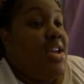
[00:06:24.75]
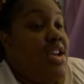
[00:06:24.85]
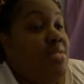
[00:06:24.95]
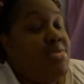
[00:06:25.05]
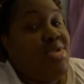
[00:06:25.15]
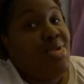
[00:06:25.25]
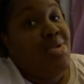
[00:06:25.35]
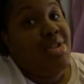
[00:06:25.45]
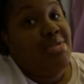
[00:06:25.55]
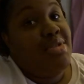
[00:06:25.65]
I'm
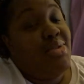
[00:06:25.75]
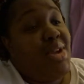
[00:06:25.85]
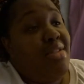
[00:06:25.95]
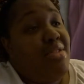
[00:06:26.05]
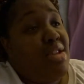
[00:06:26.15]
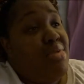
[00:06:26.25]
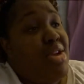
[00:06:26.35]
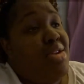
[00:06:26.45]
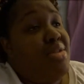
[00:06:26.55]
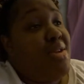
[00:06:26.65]
torn with what I really want
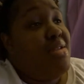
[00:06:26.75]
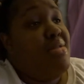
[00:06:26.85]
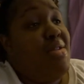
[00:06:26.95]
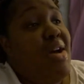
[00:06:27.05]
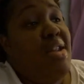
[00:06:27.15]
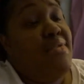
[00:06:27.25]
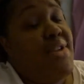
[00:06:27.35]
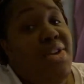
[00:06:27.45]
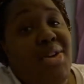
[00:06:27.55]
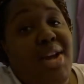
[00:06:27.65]
to do I don't know I had to
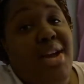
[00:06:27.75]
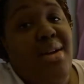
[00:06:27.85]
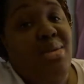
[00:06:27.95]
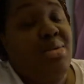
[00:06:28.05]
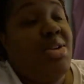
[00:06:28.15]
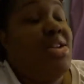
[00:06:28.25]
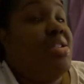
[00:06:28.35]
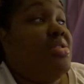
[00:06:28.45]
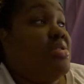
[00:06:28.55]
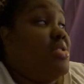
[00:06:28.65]
figure it out
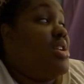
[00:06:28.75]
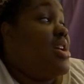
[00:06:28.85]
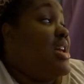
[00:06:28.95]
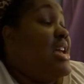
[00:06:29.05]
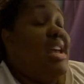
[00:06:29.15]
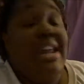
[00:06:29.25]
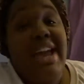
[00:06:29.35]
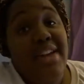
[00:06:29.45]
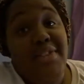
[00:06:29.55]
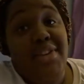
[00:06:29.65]
and I
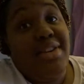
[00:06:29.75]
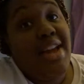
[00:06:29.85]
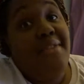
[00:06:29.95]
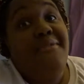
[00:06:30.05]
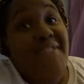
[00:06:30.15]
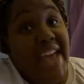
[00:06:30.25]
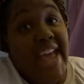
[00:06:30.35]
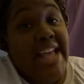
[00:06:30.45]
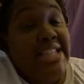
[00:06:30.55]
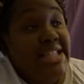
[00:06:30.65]
gotta figure it out
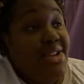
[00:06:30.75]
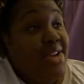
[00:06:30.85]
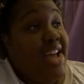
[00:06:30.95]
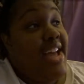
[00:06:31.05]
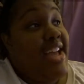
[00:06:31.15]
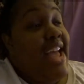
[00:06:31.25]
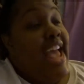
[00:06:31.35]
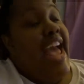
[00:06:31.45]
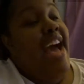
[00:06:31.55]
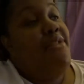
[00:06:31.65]
fast, okay?
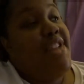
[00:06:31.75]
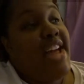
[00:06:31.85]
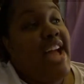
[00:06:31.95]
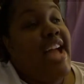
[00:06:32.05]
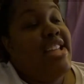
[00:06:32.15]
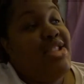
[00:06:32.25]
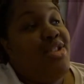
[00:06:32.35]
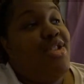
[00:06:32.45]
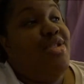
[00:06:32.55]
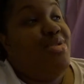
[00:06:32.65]
I feel like I got so
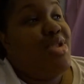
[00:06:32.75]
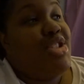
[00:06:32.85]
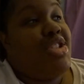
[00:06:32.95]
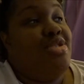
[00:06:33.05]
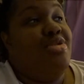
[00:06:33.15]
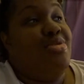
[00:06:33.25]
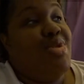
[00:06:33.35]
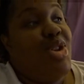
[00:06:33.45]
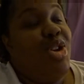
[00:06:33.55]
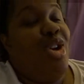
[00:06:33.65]
used to
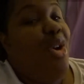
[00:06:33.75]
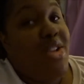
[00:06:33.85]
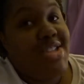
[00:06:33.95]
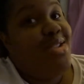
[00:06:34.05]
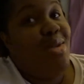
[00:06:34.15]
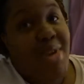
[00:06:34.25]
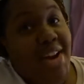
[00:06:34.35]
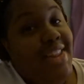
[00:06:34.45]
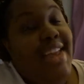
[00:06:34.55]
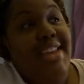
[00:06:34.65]
going to
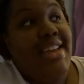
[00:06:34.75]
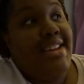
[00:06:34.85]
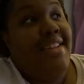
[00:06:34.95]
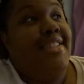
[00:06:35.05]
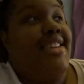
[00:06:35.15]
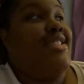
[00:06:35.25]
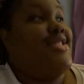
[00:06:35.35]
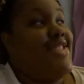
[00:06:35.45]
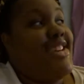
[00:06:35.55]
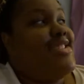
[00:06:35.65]
work, like getting up, getting
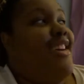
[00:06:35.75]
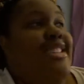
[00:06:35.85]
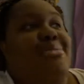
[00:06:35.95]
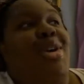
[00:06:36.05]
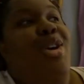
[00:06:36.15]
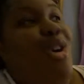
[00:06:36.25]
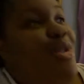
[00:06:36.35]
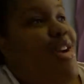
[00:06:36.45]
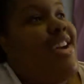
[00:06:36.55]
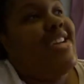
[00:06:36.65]
dressed, talking to my
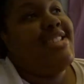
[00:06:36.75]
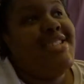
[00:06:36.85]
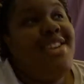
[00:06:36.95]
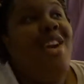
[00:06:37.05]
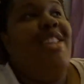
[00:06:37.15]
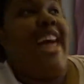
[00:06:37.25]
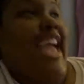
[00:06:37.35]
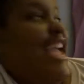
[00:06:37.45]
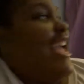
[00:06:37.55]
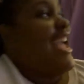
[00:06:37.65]
coworkers, you know,
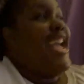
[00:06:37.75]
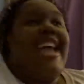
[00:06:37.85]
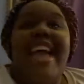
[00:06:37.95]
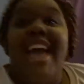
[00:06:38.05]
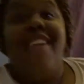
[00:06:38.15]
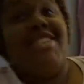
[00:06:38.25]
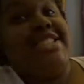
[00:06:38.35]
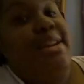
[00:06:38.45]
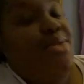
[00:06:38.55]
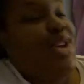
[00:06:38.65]
like having
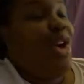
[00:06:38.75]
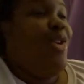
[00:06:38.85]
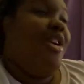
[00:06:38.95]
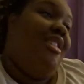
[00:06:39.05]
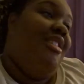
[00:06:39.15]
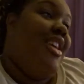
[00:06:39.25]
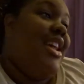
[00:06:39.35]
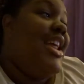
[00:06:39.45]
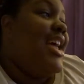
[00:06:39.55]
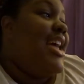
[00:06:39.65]
something going on.
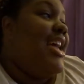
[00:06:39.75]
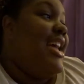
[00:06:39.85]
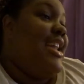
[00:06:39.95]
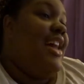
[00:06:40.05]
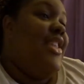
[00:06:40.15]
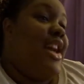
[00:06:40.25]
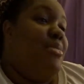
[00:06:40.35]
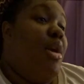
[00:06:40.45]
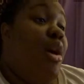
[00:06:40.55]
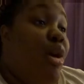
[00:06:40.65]
And now that I'm
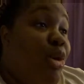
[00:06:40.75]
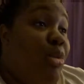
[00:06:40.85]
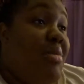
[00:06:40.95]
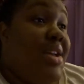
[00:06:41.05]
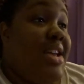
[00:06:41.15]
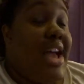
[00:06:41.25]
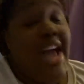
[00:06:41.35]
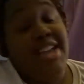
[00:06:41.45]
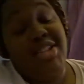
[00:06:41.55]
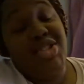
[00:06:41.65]
home, I
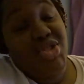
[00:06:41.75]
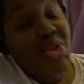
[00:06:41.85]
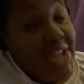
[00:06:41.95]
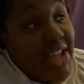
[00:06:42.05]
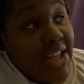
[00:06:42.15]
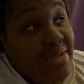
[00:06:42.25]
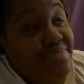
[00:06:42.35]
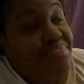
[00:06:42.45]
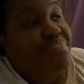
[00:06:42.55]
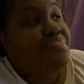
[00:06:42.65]
enjoy it
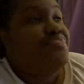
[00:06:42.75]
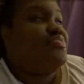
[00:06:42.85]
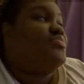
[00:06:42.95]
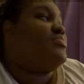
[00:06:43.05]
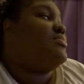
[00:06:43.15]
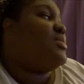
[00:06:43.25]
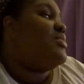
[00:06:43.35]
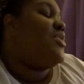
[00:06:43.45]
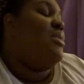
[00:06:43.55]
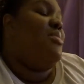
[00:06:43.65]

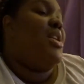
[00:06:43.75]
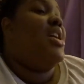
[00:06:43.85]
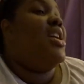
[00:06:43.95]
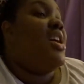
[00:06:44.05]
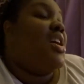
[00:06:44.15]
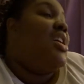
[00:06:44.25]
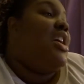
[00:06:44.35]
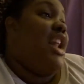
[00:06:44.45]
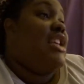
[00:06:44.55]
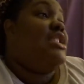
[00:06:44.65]
but
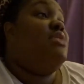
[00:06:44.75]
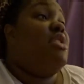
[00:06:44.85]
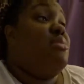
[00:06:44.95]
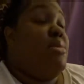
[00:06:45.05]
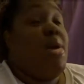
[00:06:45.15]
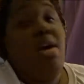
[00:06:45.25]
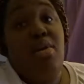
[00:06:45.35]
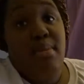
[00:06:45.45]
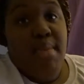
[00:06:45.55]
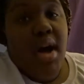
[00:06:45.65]
and I still want to be my
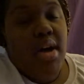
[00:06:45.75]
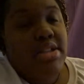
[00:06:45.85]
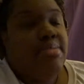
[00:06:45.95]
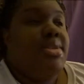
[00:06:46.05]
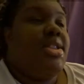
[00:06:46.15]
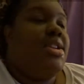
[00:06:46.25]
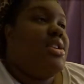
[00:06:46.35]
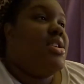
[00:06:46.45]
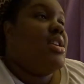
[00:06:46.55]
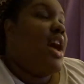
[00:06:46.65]
own boss. But
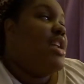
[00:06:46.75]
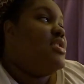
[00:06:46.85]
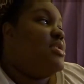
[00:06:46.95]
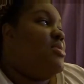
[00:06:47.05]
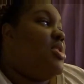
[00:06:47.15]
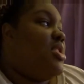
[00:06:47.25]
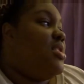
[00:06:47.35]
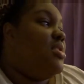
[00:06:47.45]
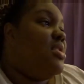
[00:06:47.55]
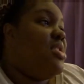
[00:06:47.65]
then I kind of just want
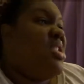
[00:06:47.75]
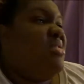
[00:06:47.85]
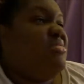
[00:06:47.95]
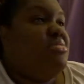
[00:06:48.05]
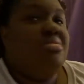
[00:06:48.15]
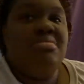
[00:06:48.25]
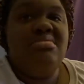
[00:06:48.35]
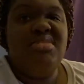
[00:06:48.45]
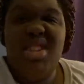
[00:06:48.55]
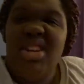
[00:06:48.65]
to, you know,
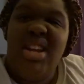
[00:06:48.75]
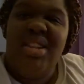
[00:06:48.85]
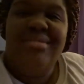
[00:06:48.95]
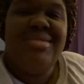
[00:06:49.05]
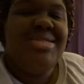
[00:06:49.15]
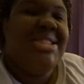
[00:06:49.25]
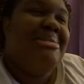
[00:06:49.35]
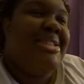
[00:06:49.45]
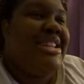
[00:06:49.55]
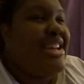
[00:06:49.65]
you know, do
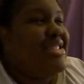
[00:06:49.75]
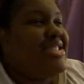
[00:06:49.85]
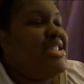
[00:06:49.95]
something else.